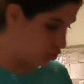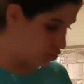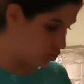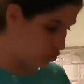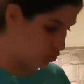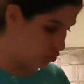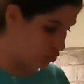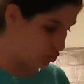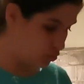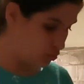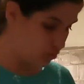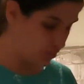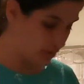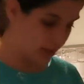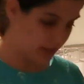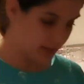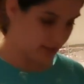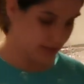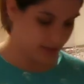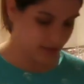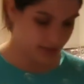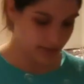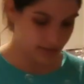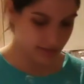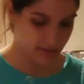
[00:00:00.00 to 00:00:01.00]
do
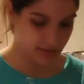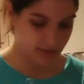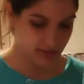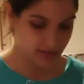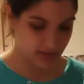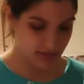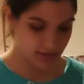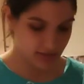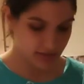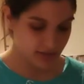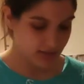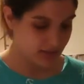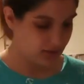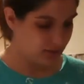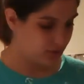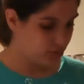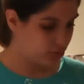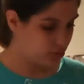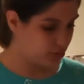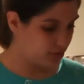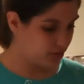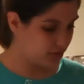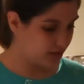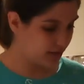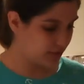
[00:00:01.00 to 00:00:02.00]
onions.
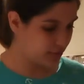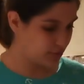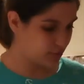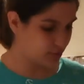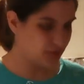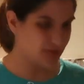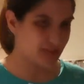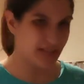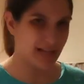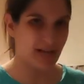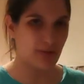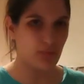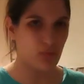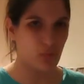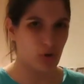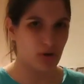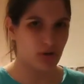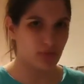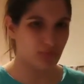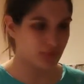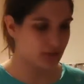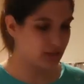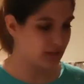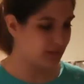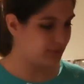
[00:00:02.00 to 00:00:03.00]
Usually I would use like
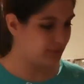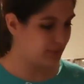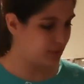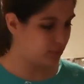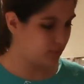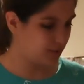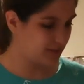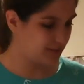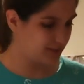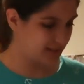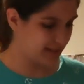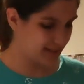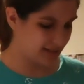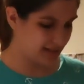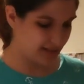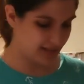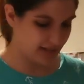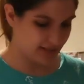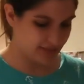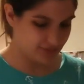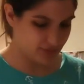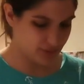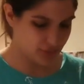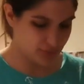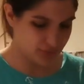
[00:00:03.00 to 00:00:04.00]
one really big one. I
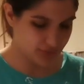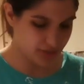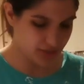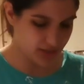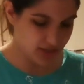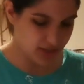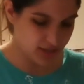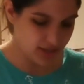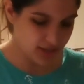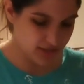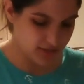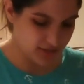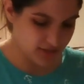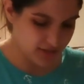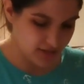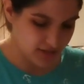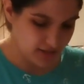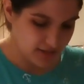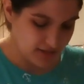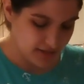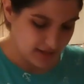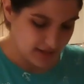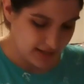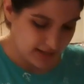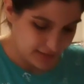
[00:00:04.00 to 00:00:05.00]
have 3 here.
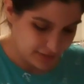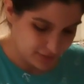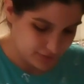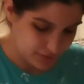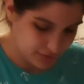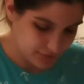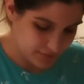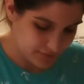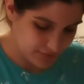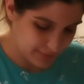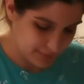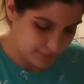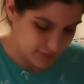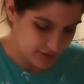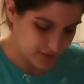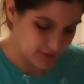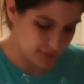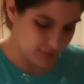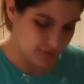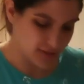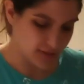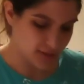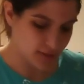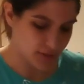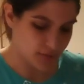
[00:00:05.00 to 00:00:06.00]
I don't know if I'm gonna
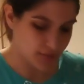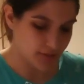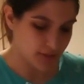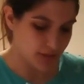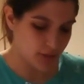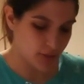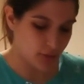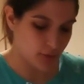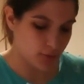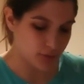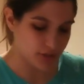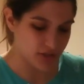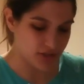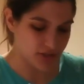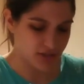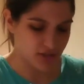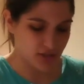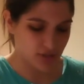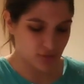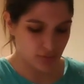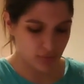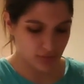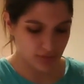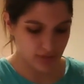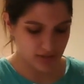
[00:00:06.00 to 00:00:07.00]
use 3 or
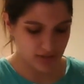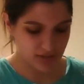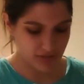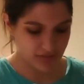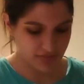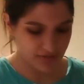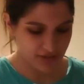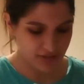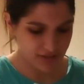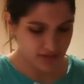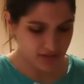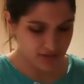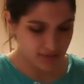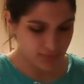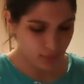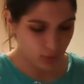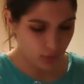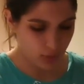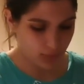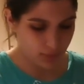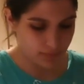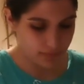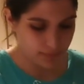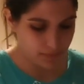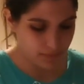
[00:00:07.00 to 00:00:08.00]
just 2 because they're very
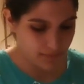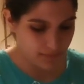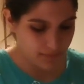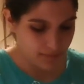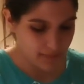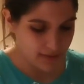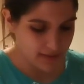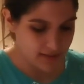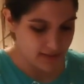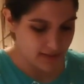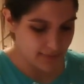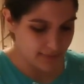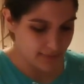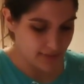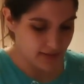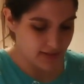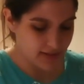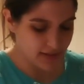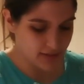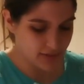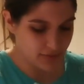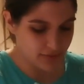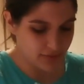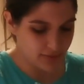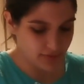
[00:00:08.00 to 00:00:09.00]
small. So I'm gonna
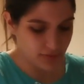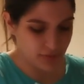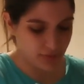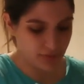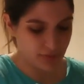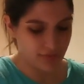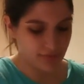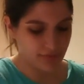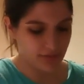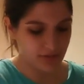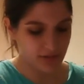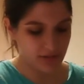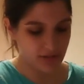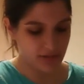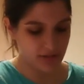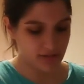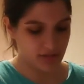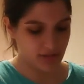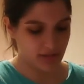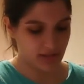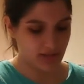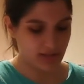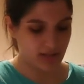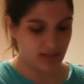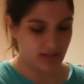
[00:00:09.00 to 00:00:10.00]
do 2
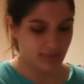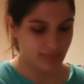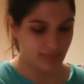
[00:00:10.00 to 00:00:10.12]
first, and then